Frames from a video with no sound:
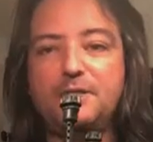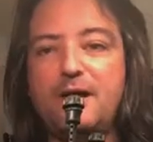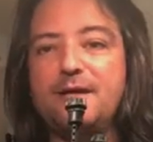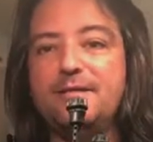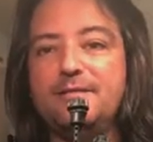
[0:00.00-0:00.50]

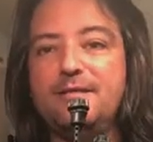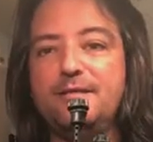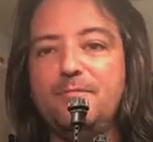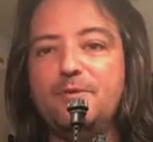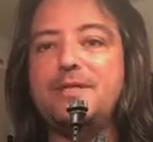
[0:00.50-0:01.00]
the shock
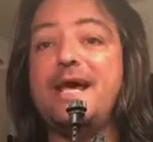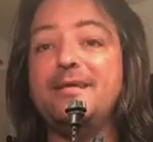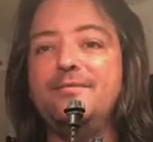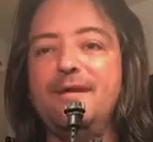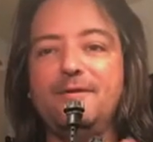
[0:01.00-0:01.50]
is at the
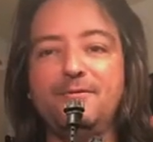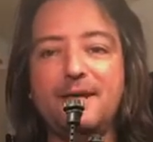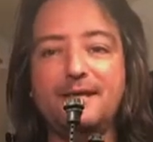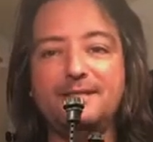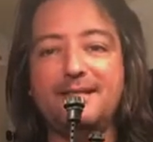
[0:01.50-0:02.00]
most active
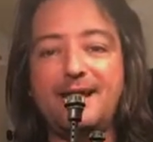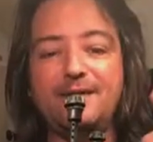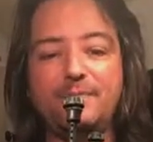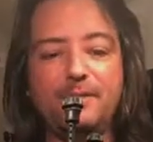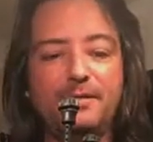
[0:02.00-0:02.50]
angle, right?
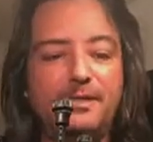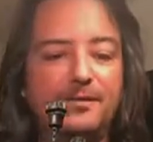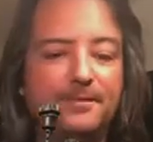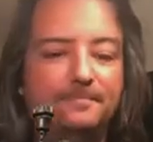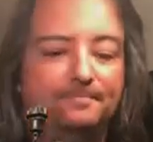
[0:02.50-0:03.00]
Exactly
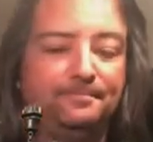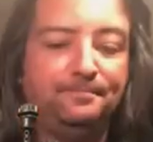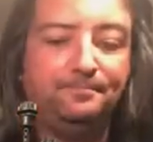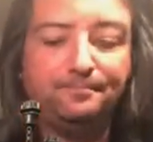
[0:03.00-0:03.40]
perpendicular.